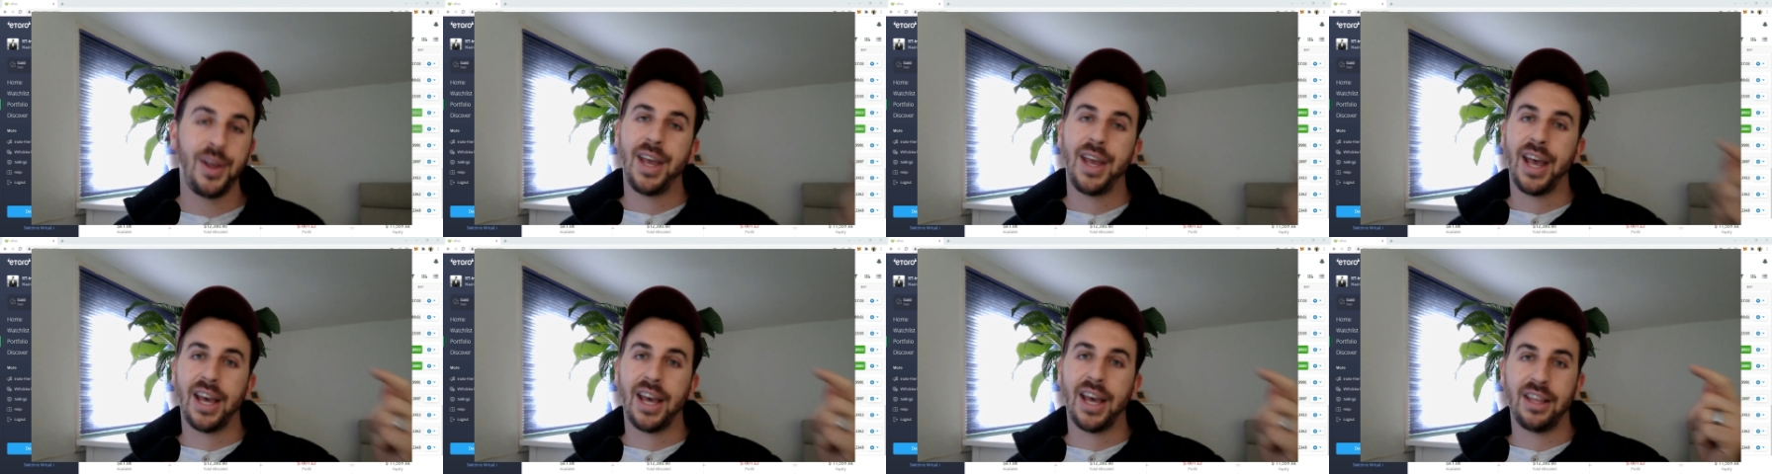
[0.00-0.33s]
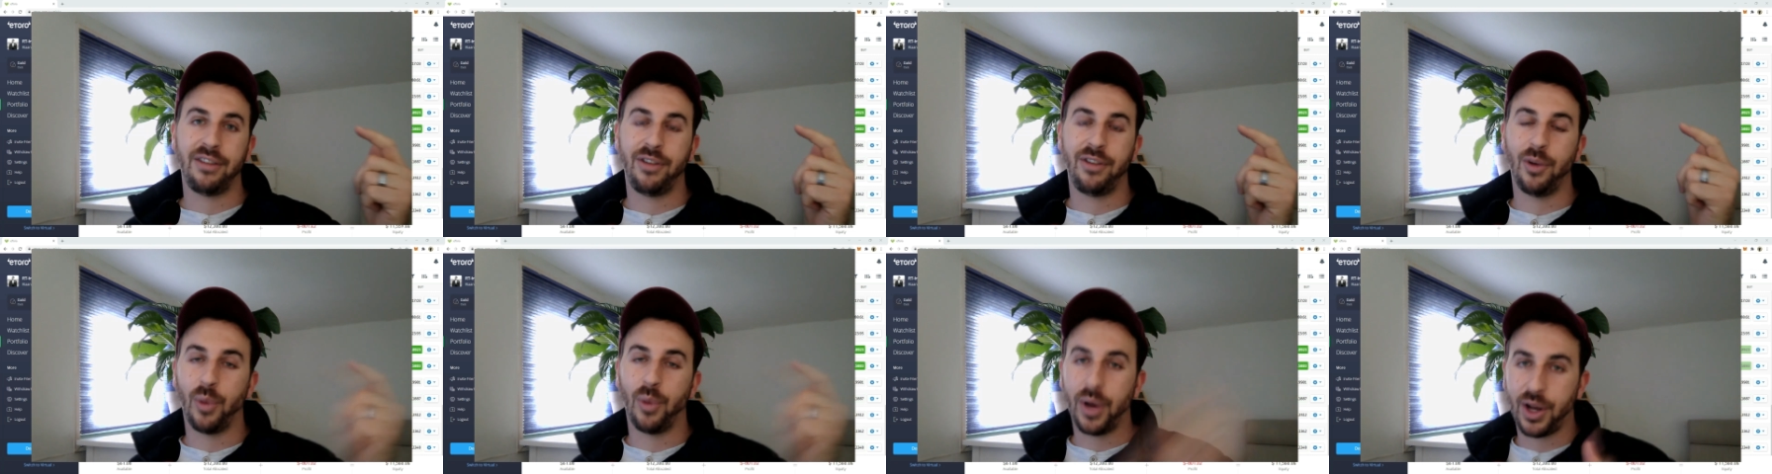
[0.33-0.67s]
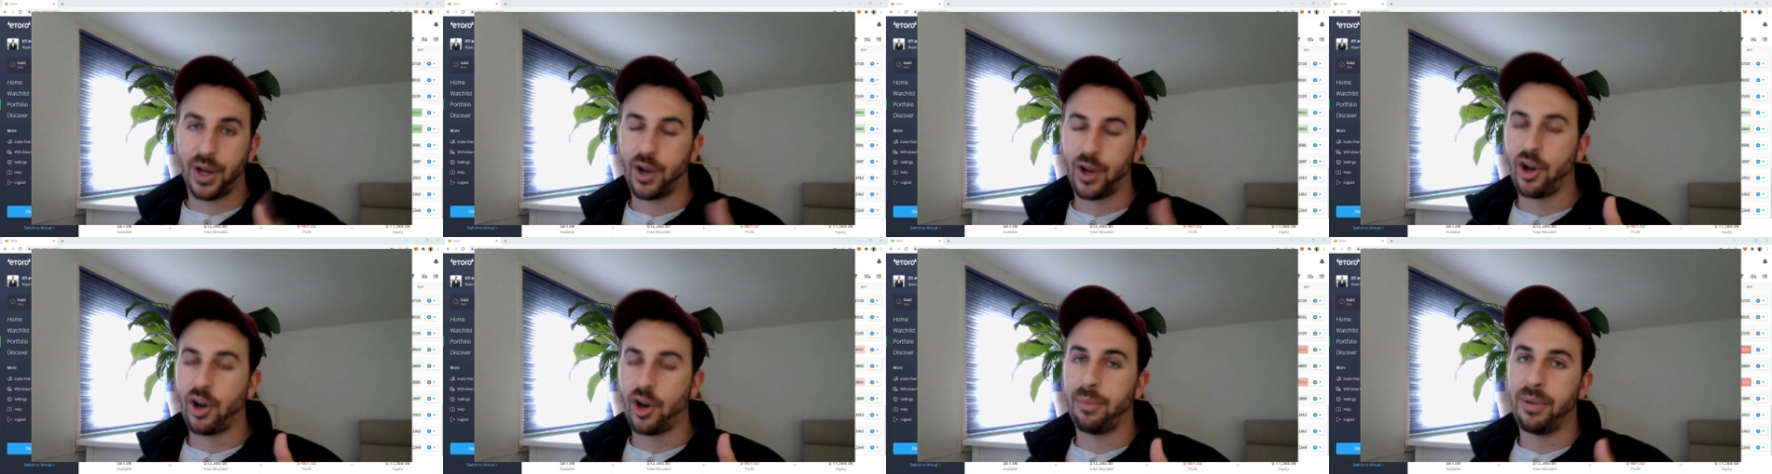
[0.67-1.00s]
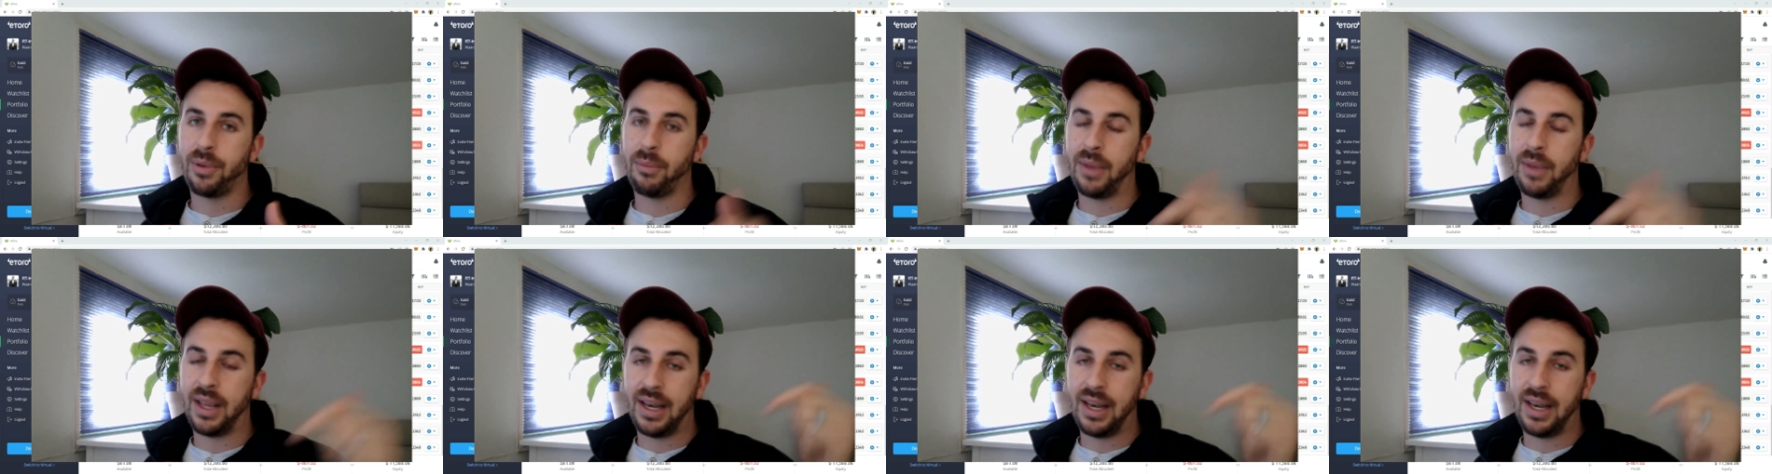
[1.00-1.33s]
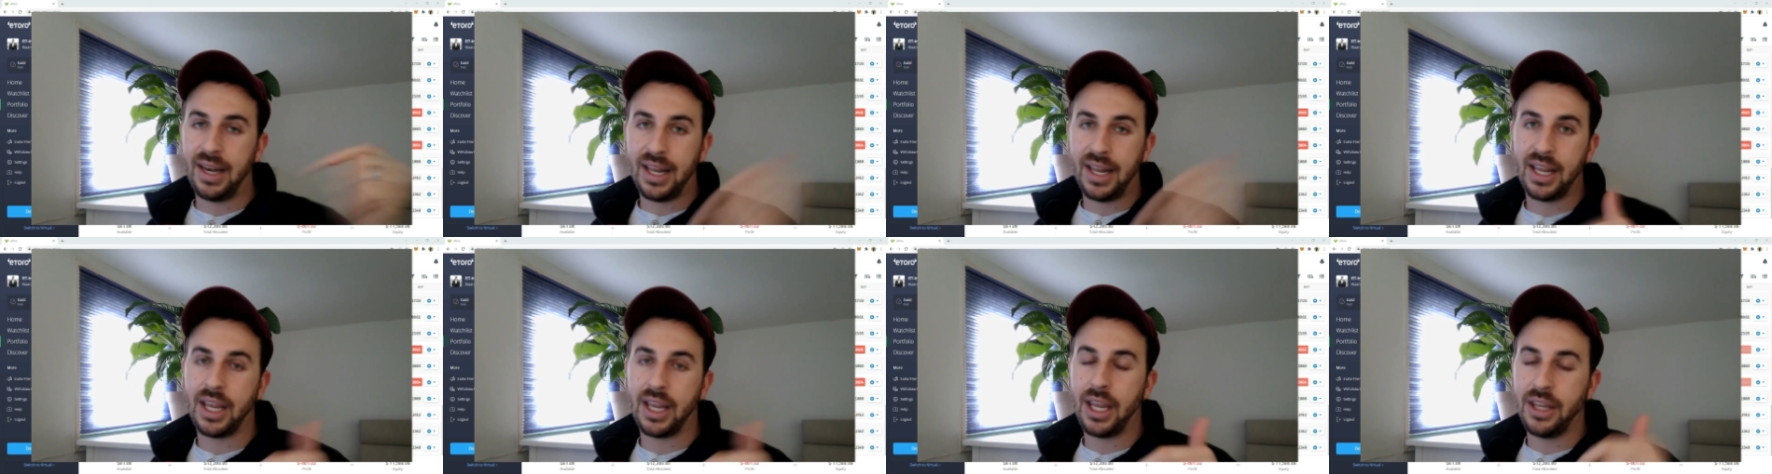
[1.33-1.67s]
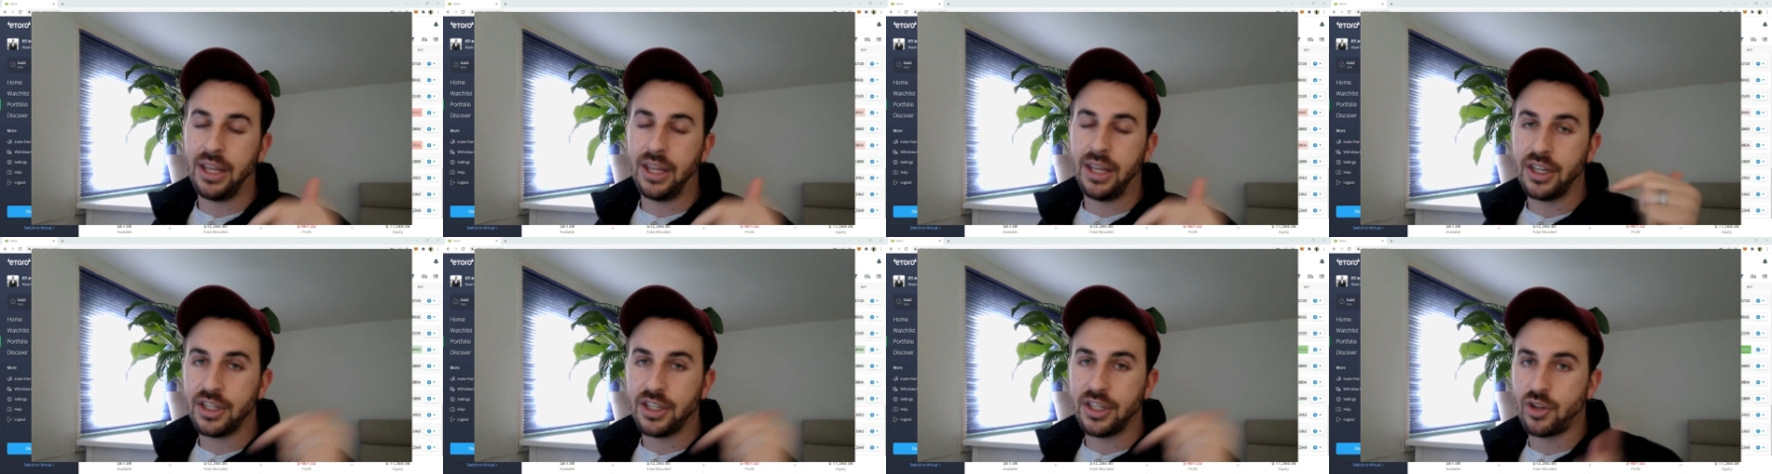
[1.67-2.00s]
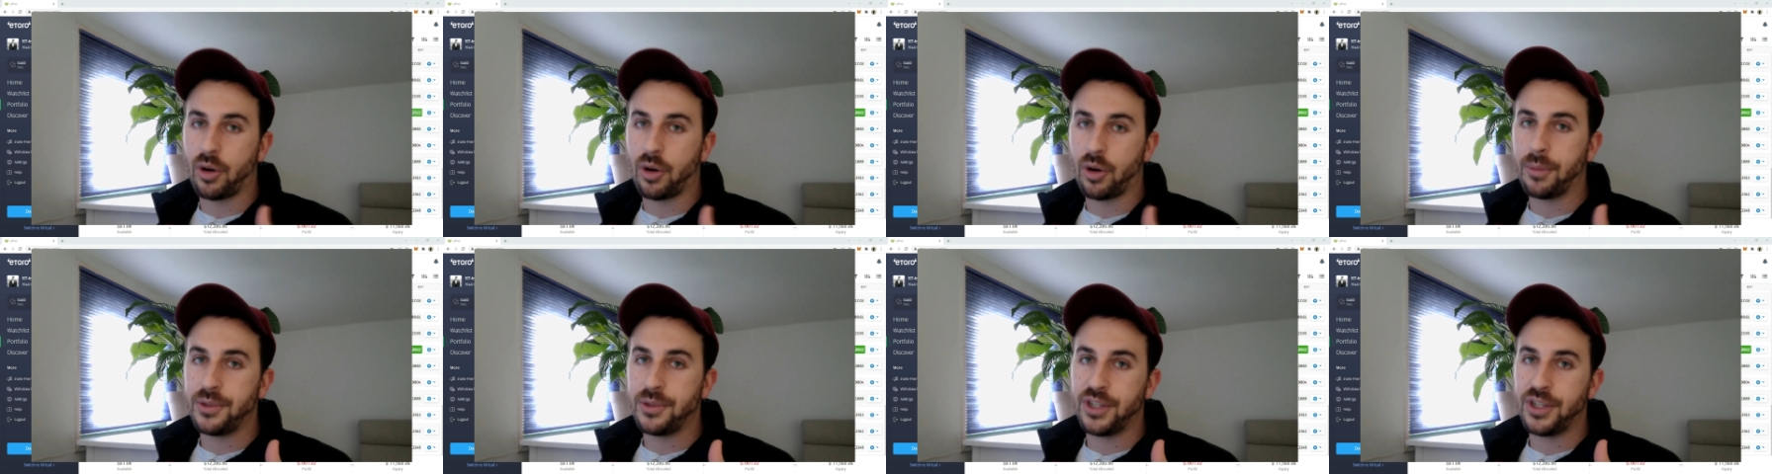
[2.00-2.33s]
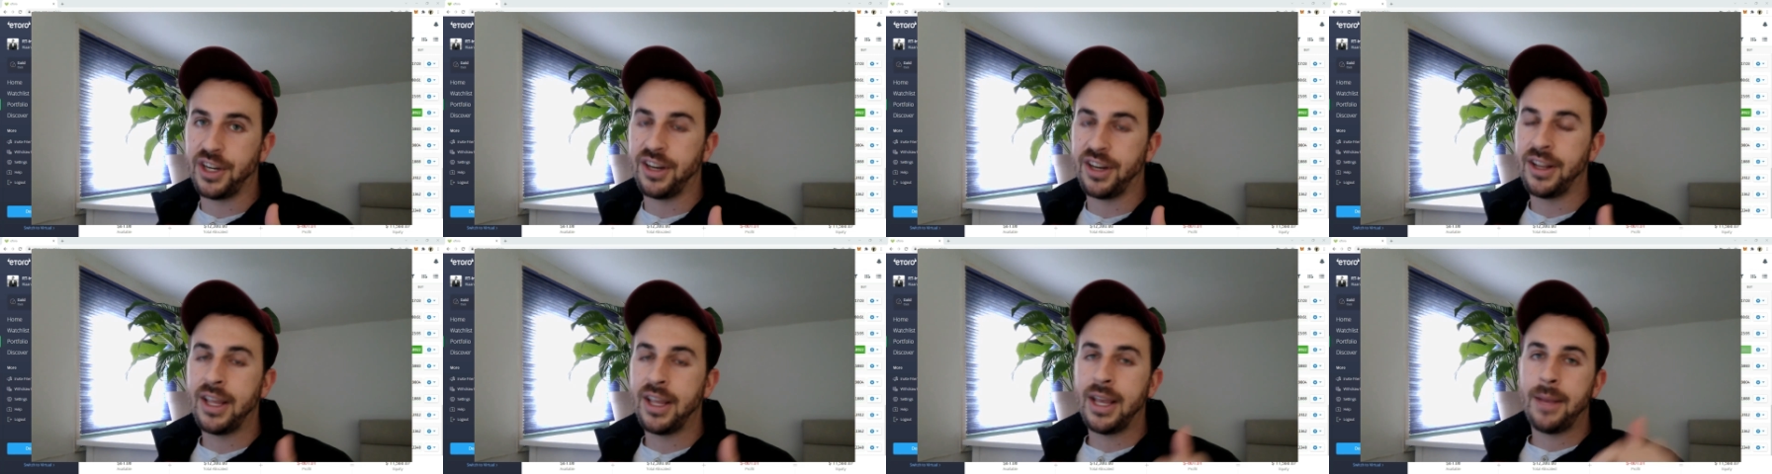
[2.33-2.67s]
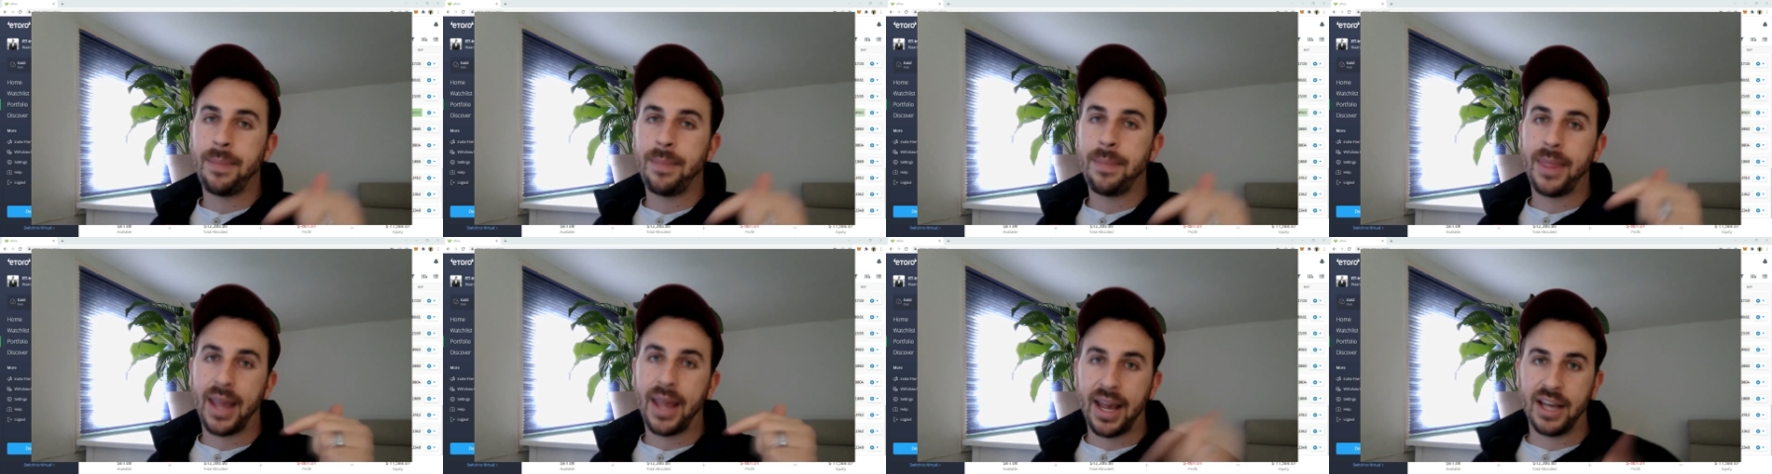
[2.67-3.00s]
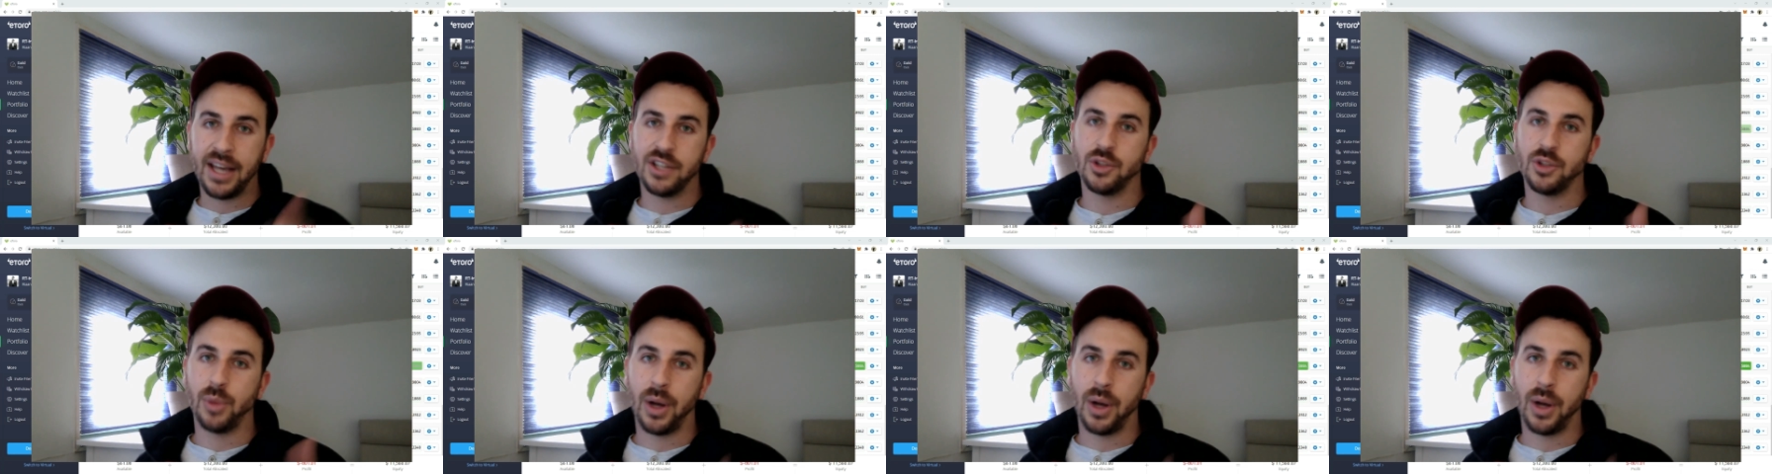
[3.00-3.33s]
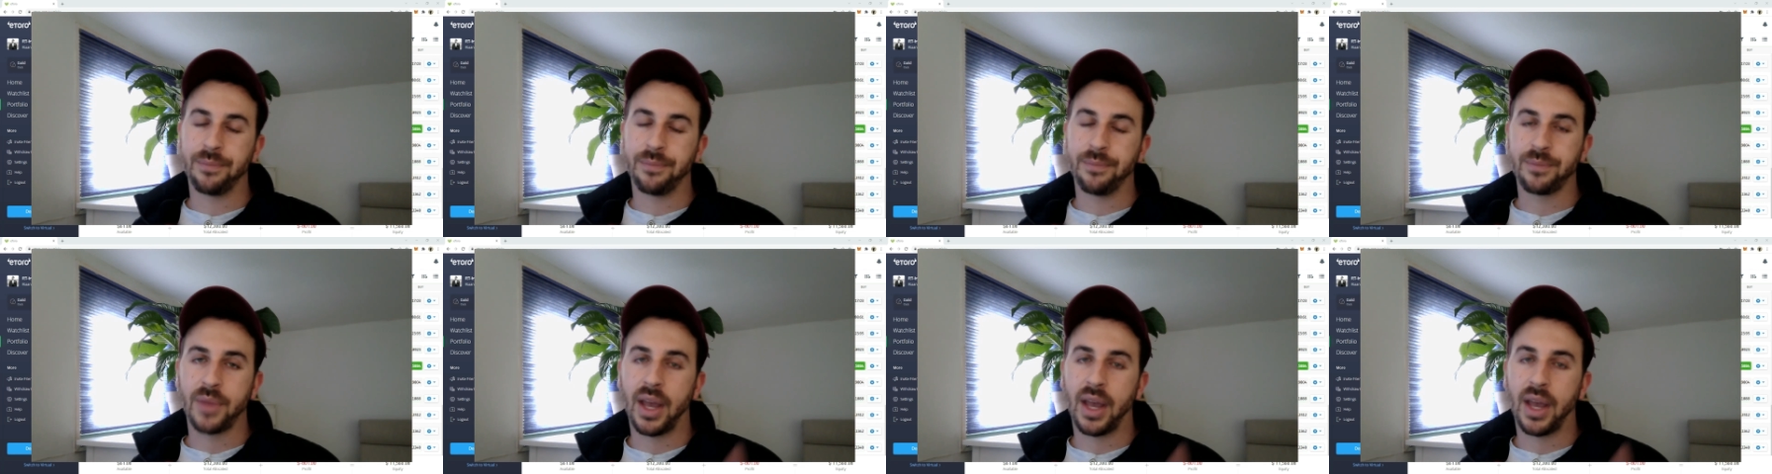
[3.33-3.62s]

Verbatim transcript: And if you want to copy me, link in the description as well.